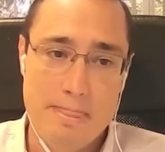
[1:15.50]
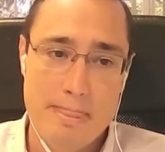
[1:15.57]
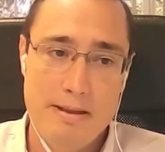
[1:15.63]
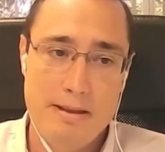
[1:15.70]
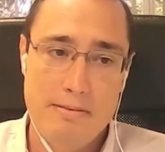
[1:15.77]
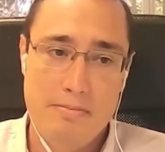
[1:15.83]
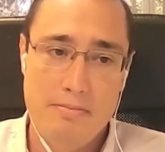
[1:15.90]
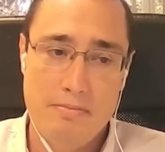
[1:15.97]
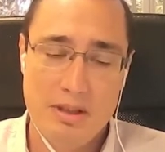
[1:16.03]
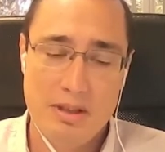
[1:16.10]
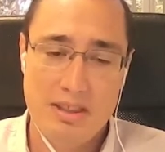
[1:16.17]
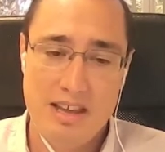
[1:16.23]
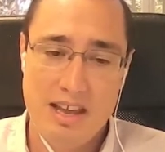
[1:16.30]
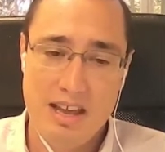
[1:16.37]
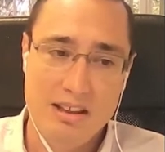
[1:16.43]
But
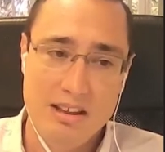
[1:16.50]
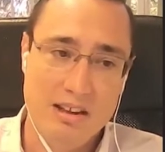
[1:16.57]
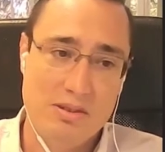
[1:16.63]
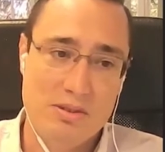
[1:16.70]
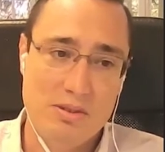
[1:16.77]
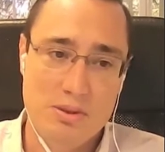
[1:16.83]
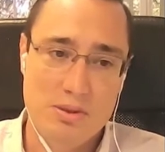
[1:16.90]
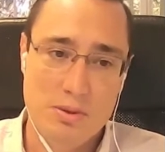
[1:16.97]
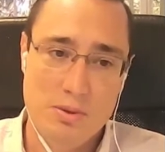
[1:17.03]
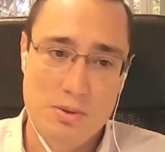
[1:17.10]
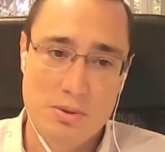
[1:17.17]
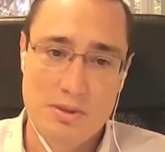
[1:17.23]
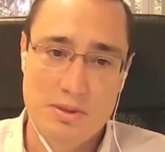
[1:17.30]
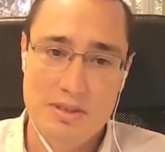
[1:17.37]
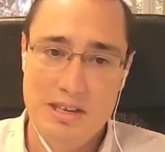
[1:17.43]
the analytical
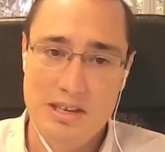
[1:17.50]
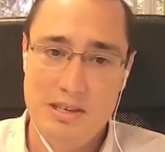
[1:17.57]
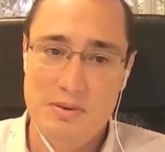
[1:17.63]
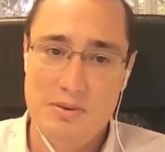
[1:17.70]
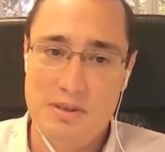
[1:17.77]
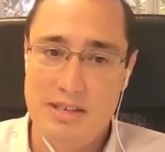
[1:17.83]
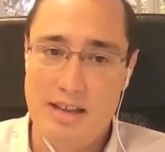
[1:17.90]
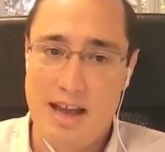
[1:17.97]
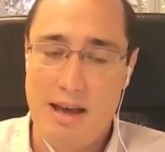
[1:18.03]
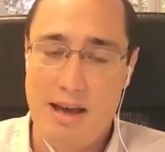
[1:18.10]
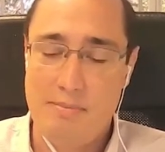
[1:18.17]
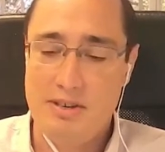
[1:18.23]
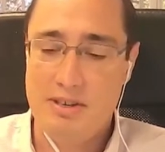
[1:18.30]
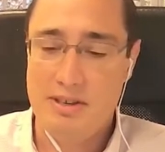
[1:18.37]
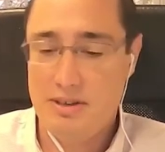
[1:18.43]
tools need to
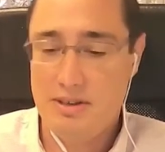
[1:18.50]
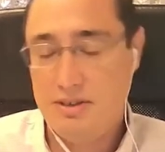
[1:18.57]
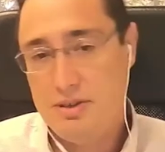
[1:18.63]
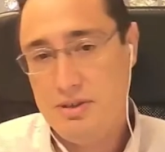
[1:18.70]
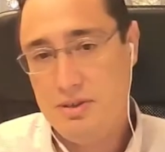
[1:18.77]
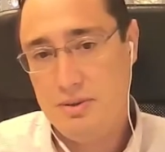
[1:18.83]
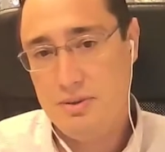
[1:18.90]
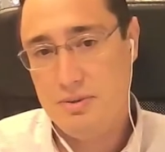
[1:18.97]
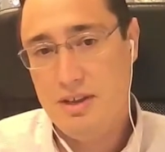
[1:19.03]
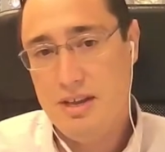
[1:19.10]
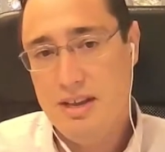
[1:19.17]
adapt to